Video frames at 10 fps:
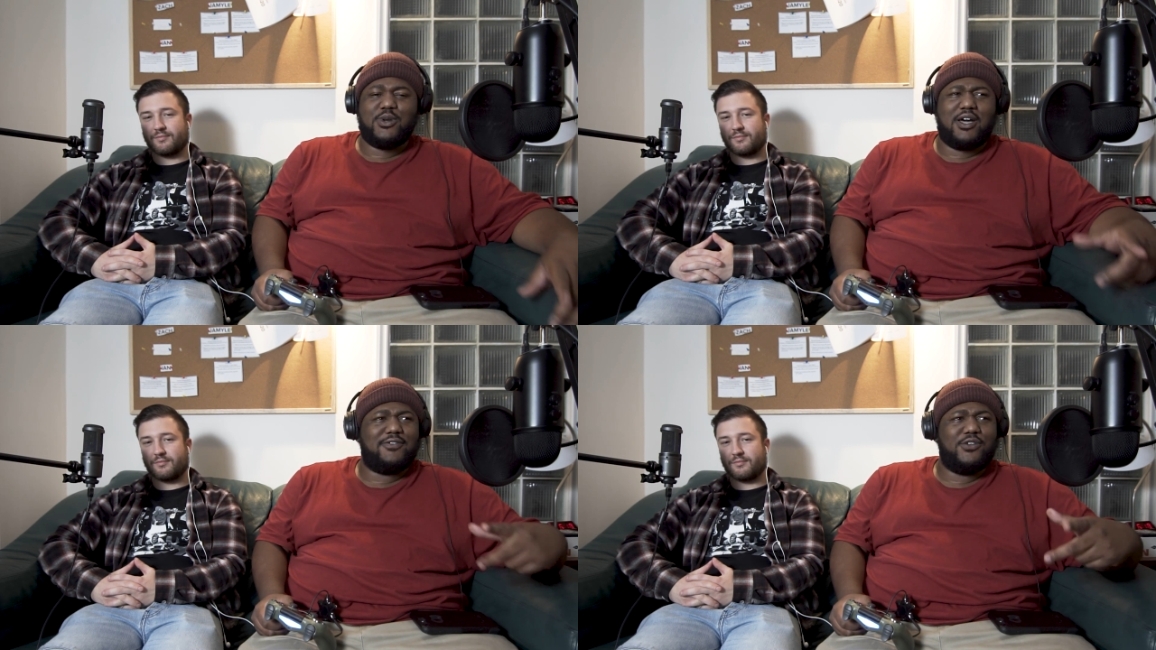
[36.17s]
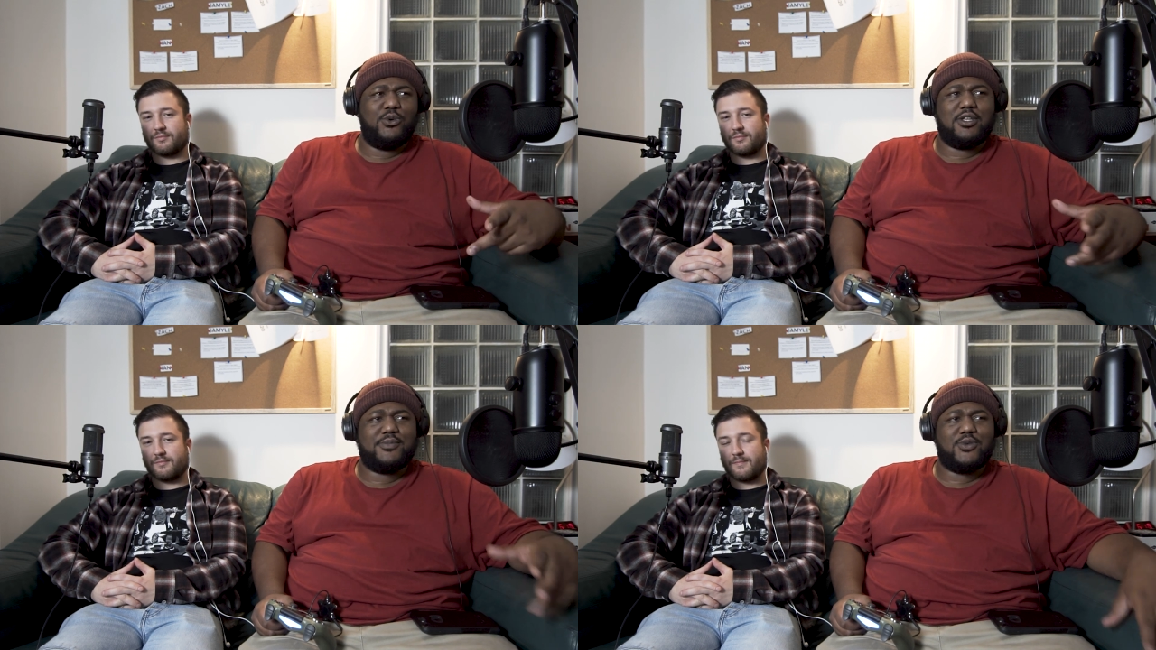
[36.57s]
Speaker 1: We got a
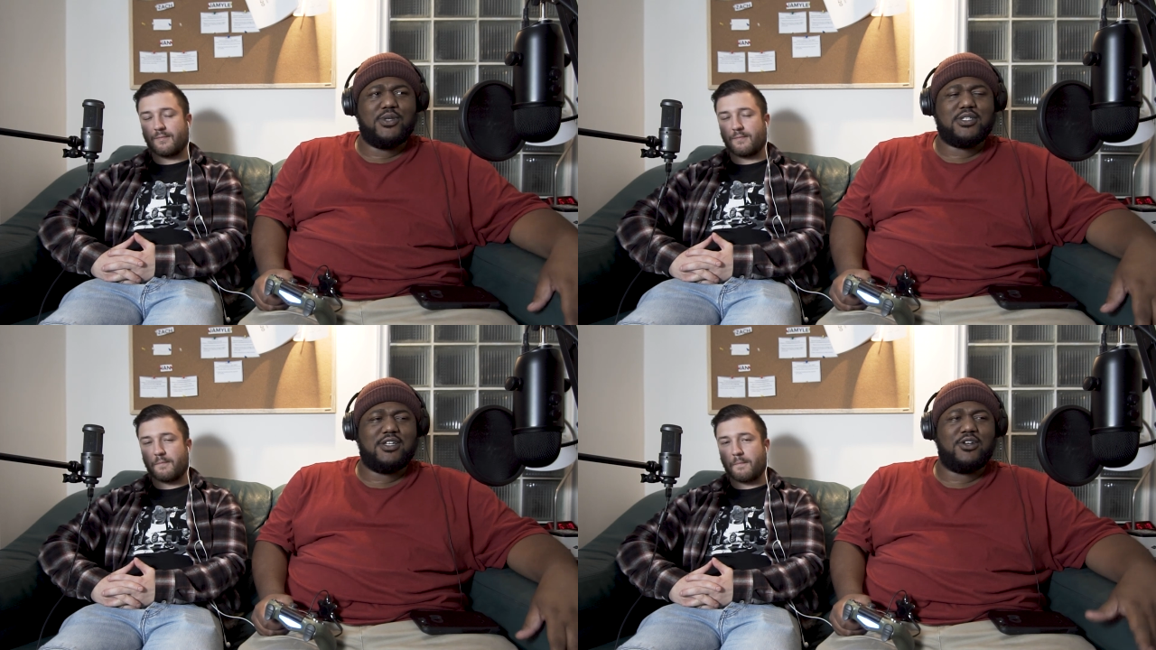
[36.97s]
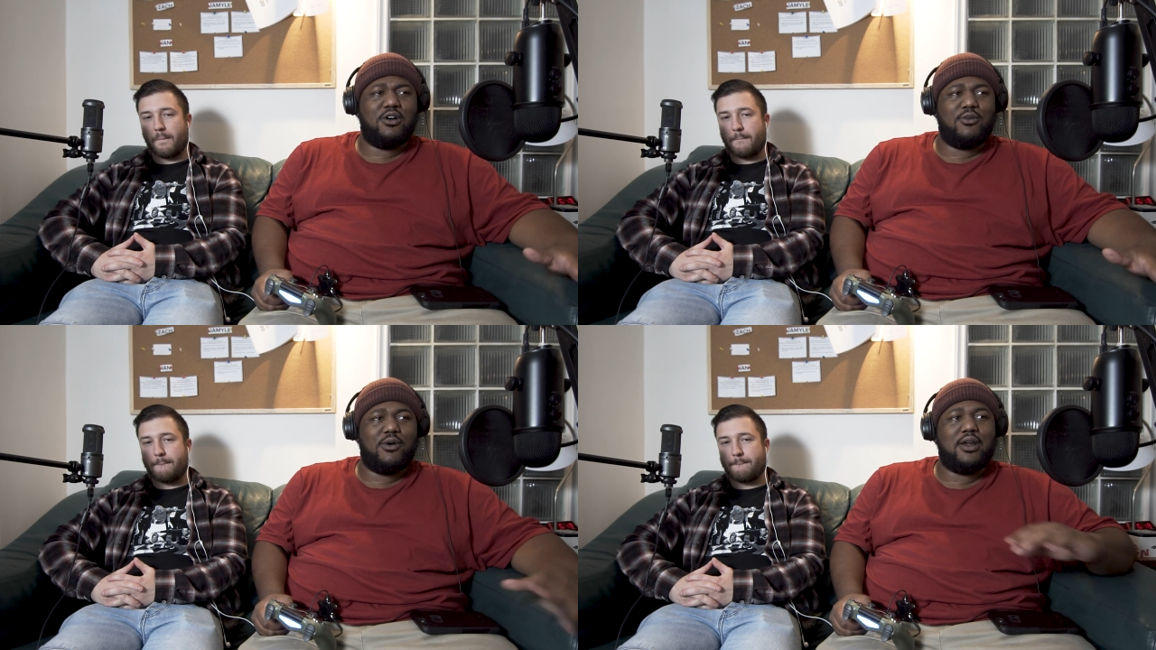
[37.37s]
few of them, so we said, you know
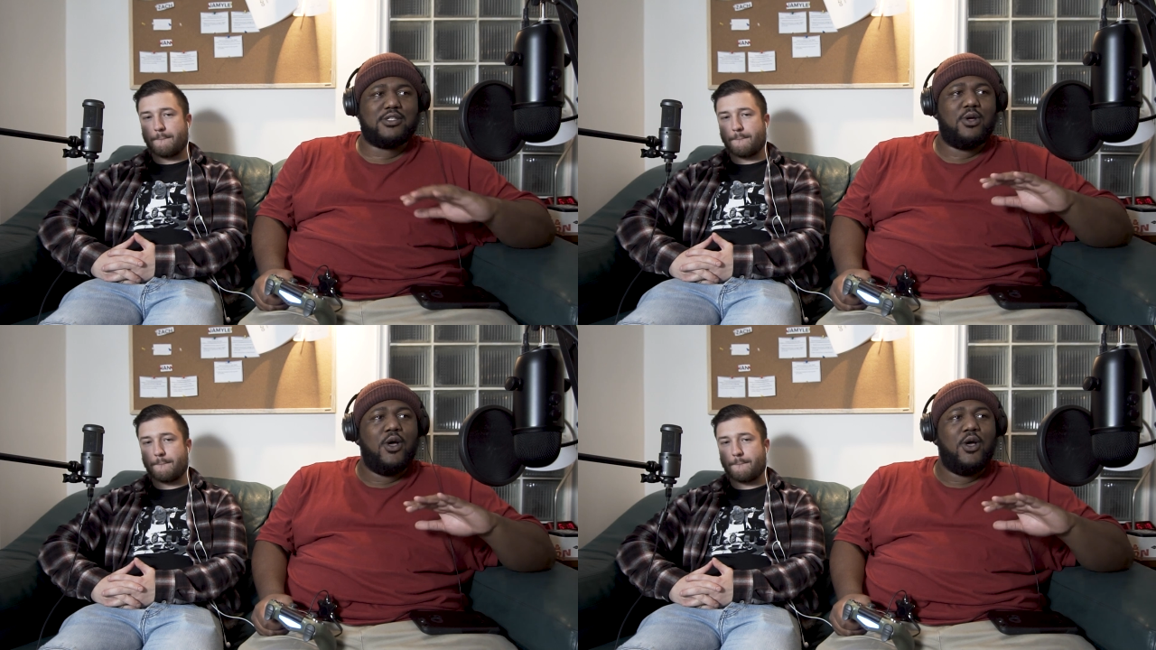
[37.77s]
what, why